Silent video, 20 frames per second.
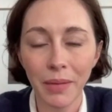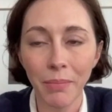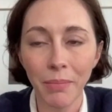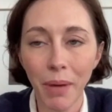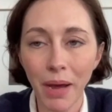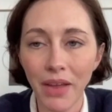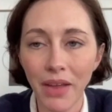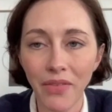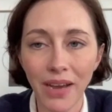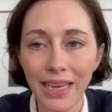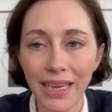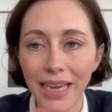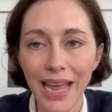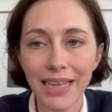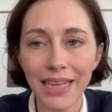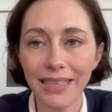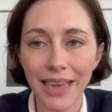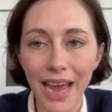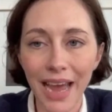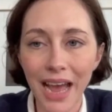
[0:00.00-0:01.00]
But if I
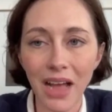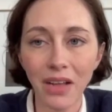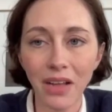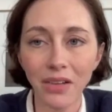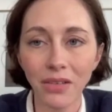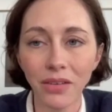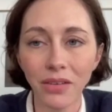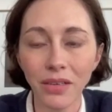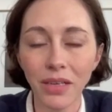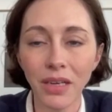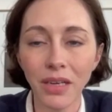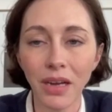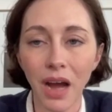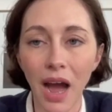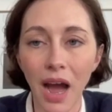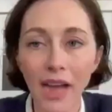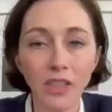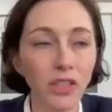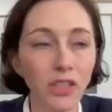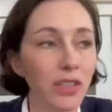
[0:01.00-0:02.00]
can't tell,
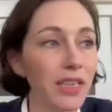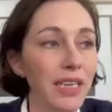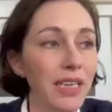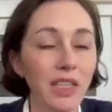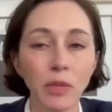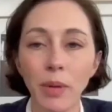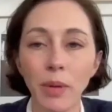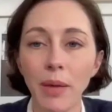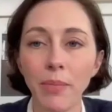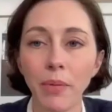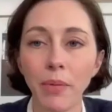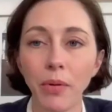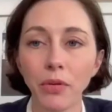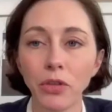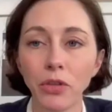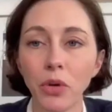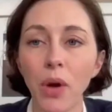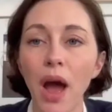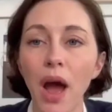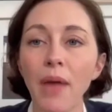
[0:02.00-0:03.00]
I just think it's people.
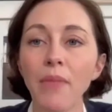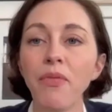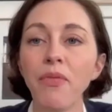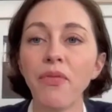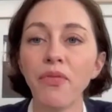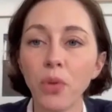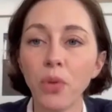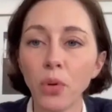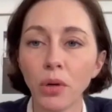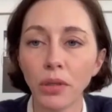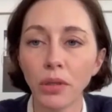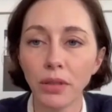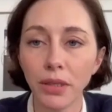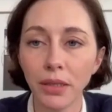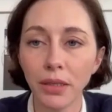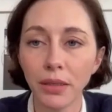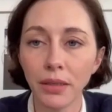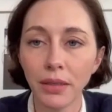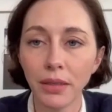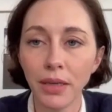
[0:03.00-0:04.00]
So I'm fooled.
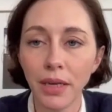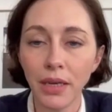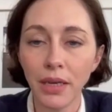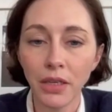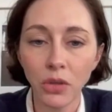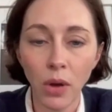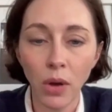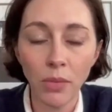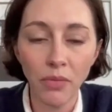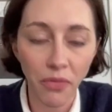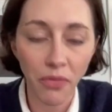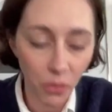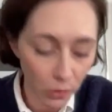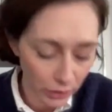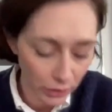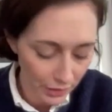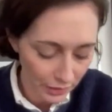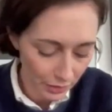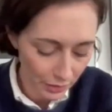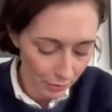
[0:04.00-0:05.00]
So I'm
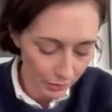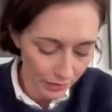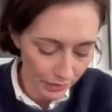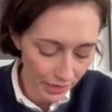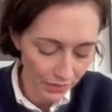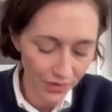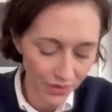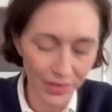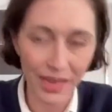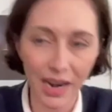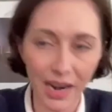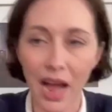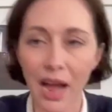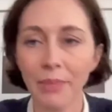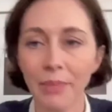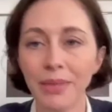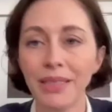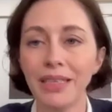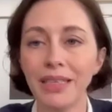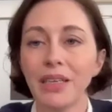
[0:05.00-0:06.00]
fooled into believing that
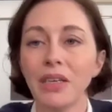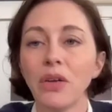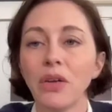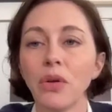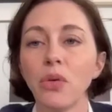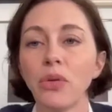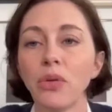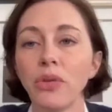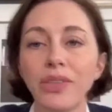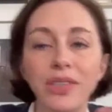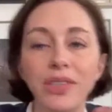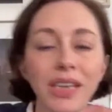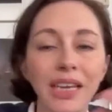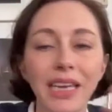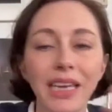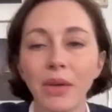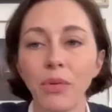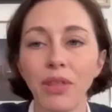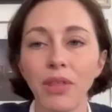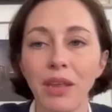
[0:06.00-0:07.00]
I'm still
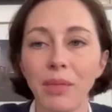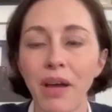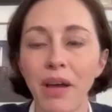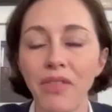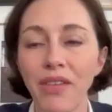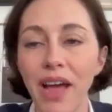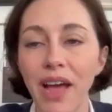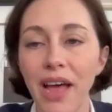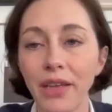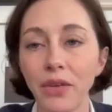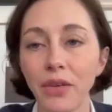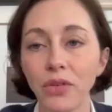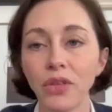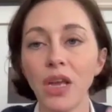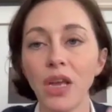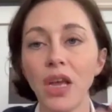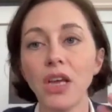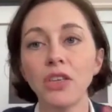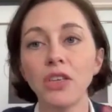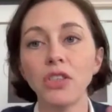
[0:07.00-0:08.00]
sticking within my values.
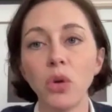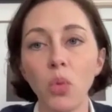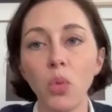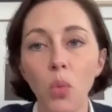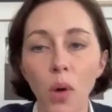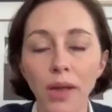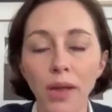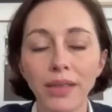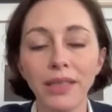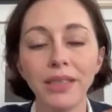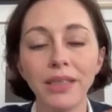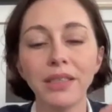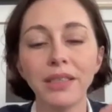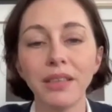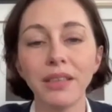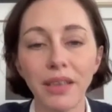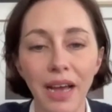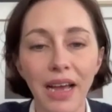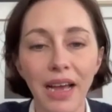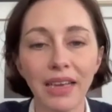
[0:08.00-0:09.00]
So once,
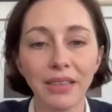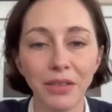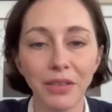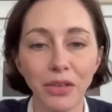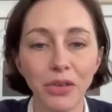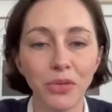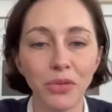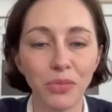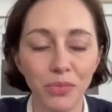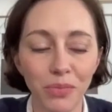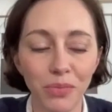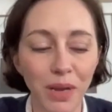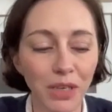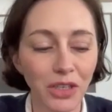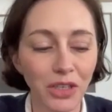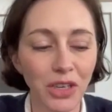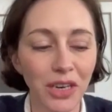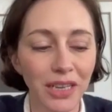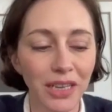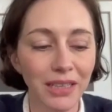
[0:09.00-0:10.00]
as you
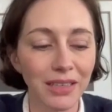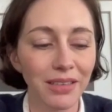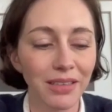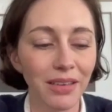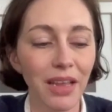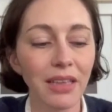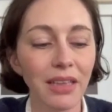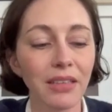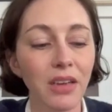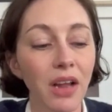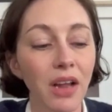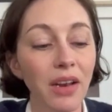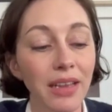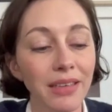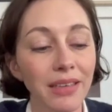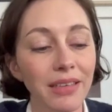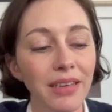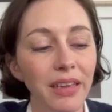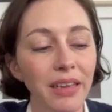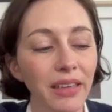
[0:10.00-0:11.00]
mentioned, it's it's not
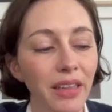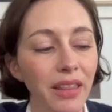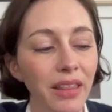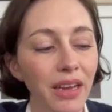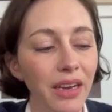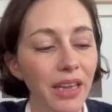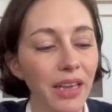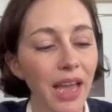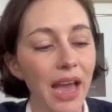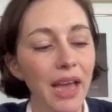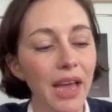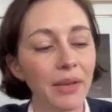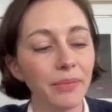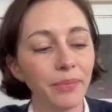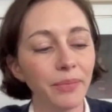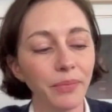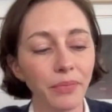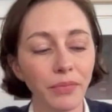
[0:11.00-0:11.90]
necessarily there yet,